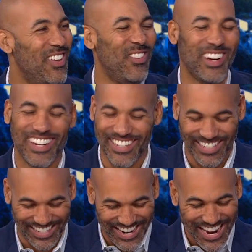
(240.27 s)
know.
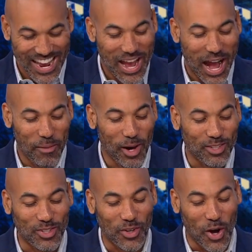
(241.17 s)
I'm
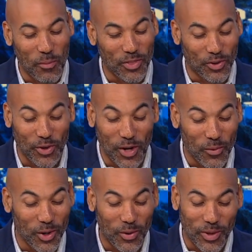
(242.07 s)
also combing through here
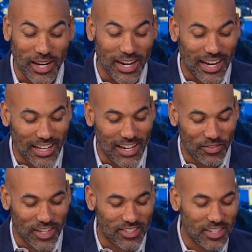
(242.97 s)
real quick, and I love
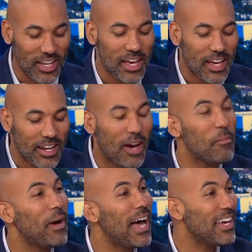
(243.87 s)
this. Now,
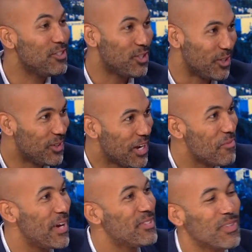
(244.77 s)
mind you, it
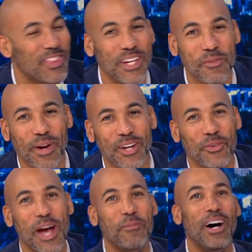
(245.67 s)
makes me think of my
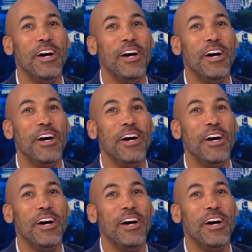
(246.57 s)
grandma.